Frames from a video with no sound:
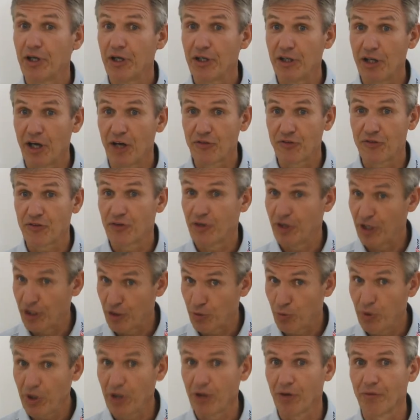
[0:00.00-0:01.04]
Yes,
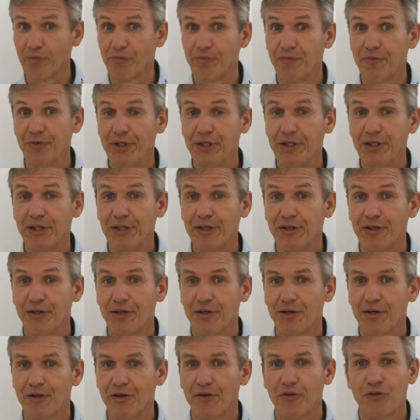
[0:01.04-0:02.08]
it will.
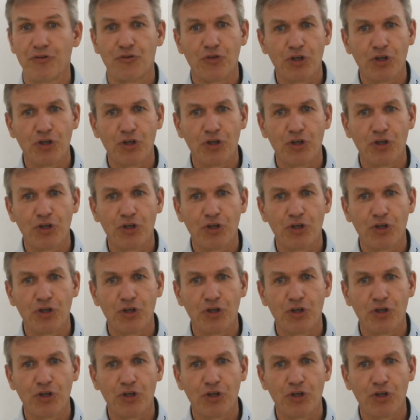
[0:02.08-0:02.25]
The